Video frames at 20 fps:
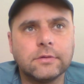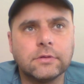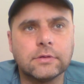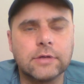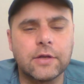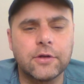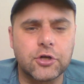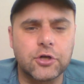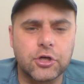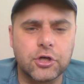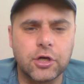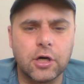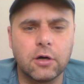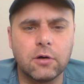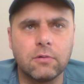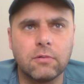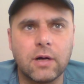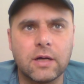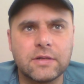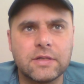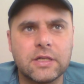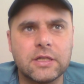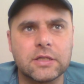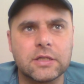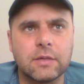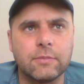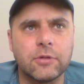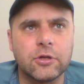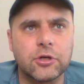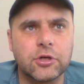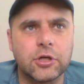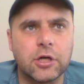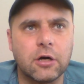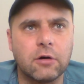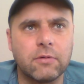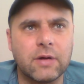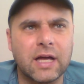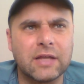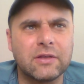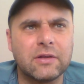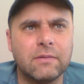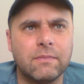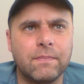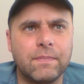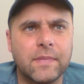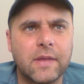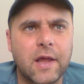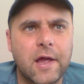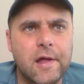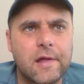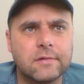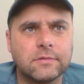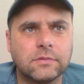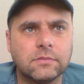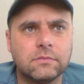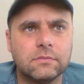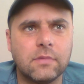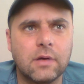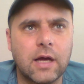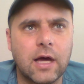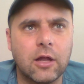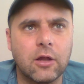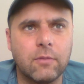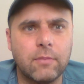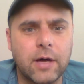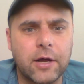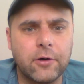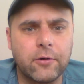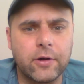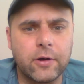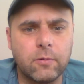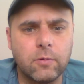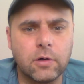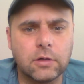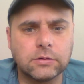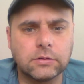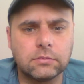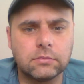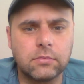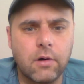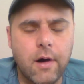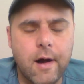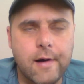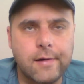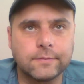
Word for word: And the show. I've seen some of the show. Not the elementary one.